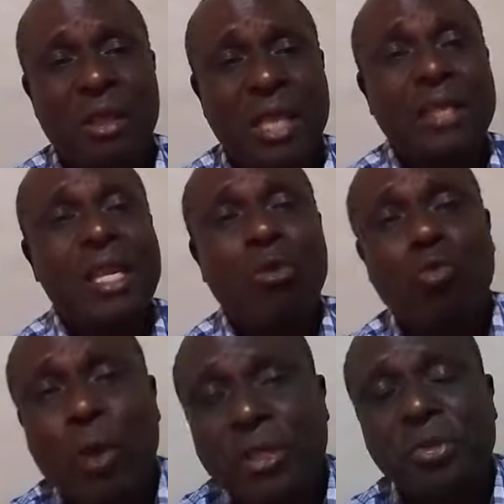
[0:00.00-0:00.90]
That's a
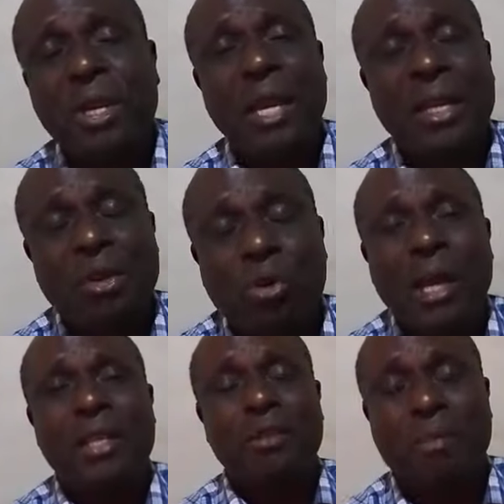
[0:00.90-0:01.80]
question I need to
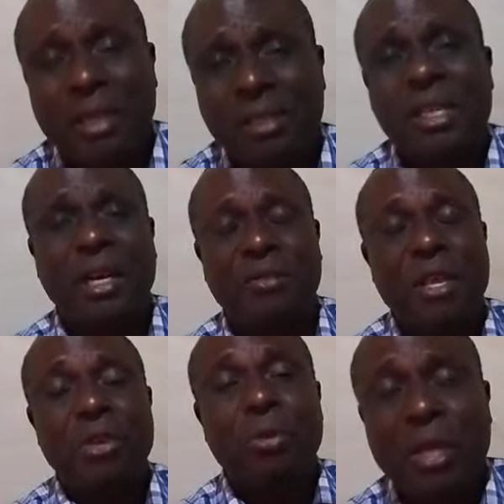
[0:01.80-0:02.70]
ask
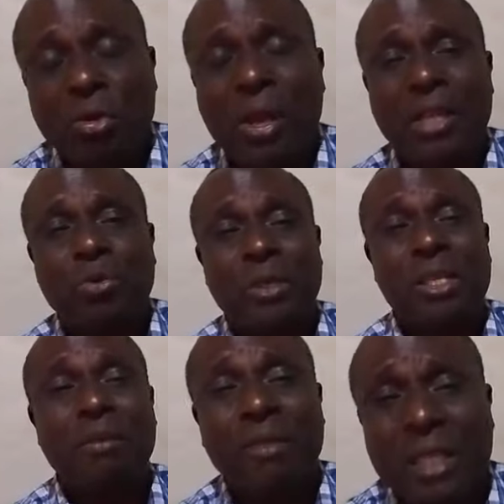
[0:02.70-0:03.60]
myself. You need to ask
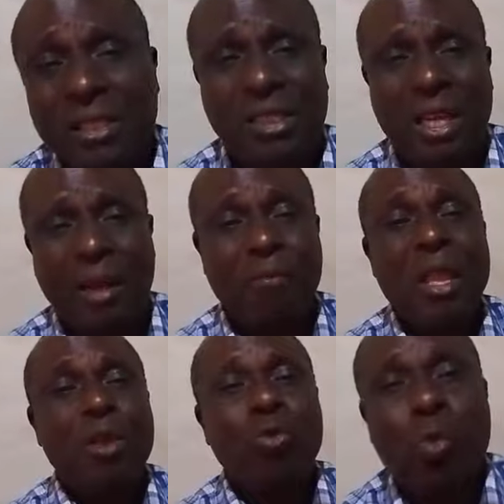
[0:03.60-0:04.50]
yourself this year,
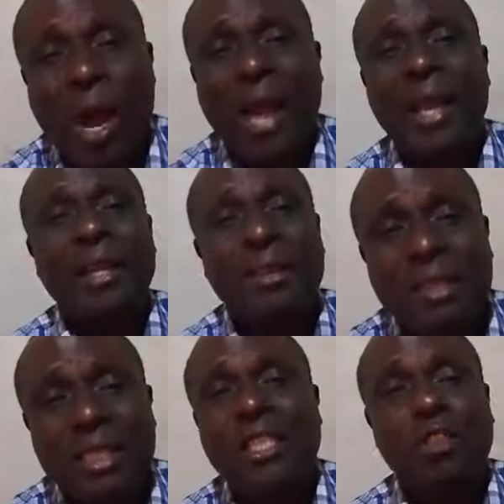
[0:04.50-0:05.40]
why
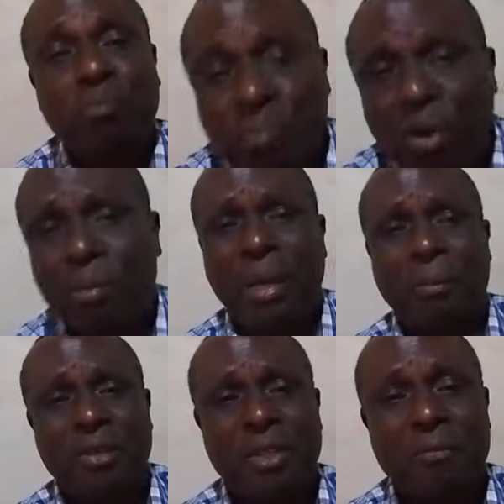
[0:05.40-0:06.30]
these
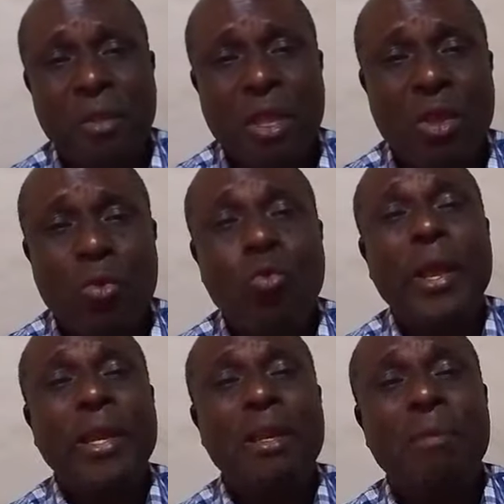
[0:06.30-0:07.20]
problems?
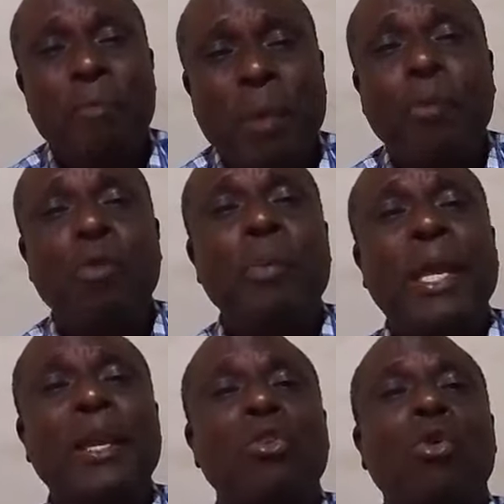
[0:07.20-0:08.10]
When people
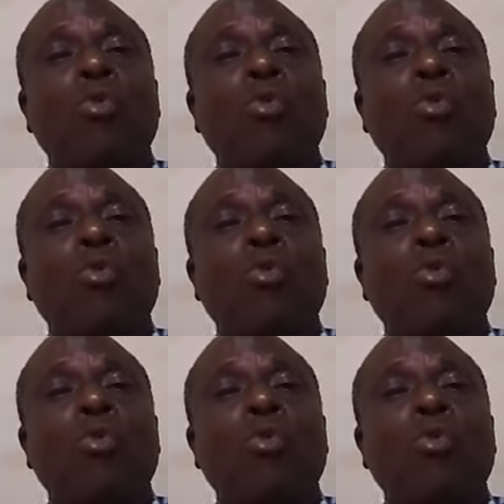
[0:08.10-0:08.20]
begin to